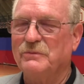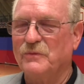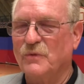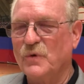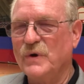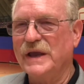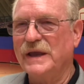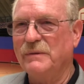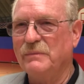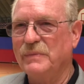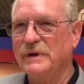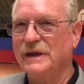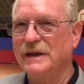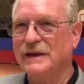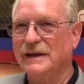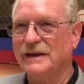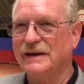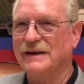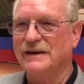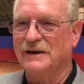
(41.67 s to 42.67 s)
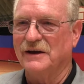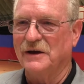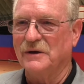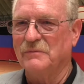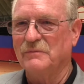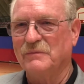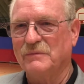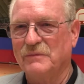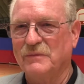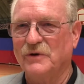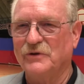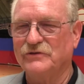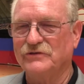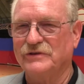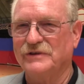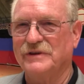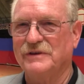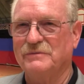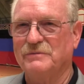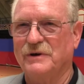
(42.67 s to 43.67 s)
we being
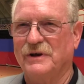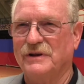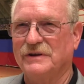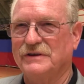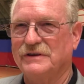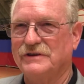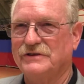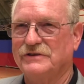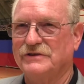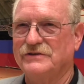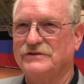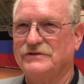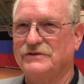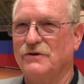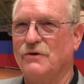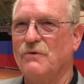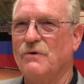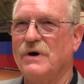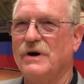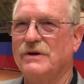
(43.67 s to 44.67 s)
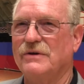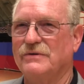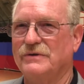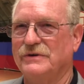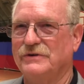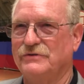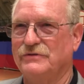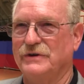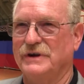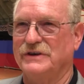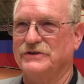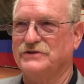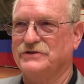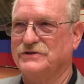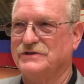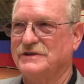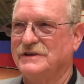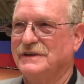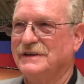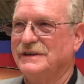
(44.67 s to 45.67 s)
mostly the politicians, don't want to
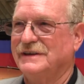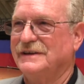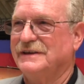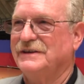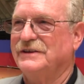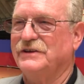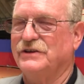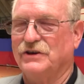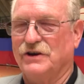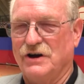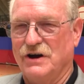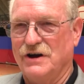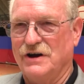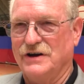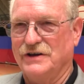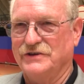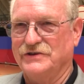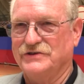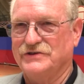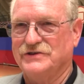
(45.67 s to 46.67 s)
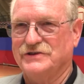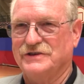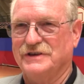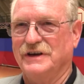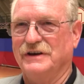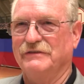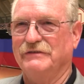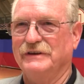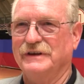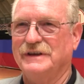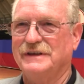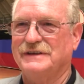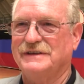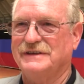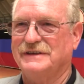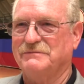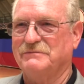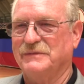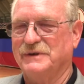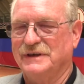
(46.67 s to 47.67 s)
address the cause of it.
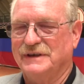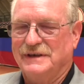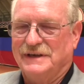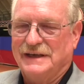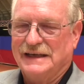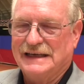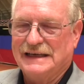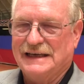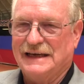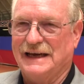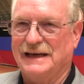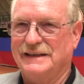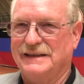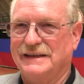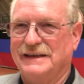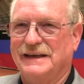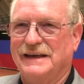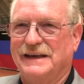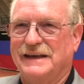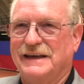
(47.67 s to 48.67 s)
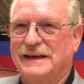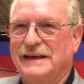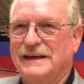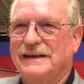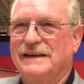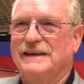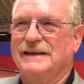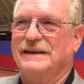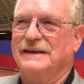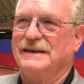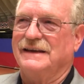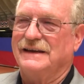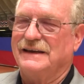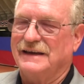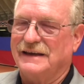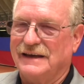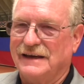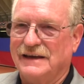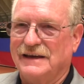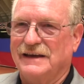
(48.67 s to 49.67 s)
But I think
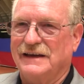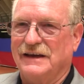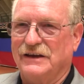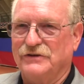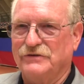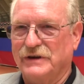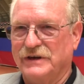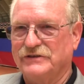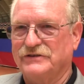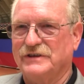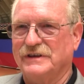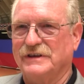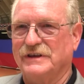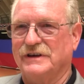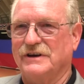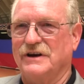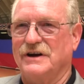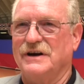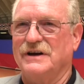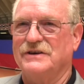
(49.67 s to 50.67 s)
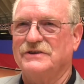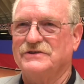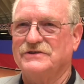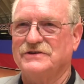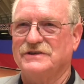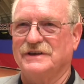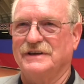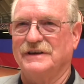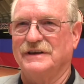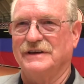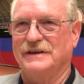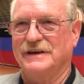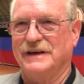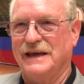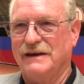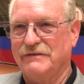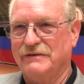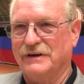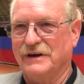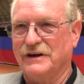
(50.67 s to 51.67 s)
addressing the cause and
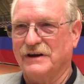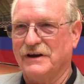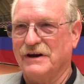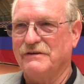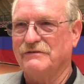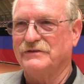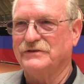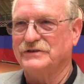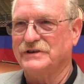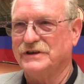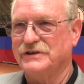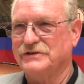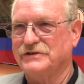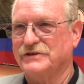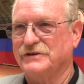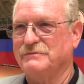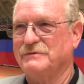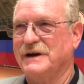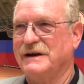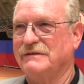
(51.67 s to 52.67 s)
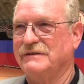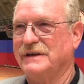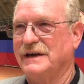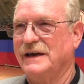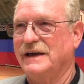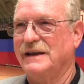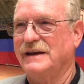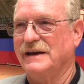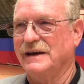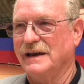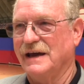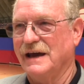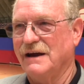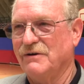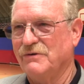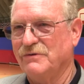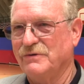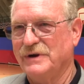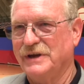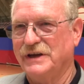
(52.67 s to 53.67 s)
having a conversation about that and
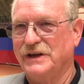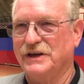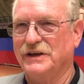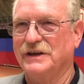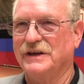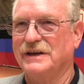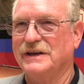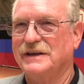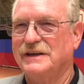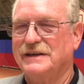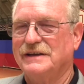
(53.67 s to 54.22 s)
how we can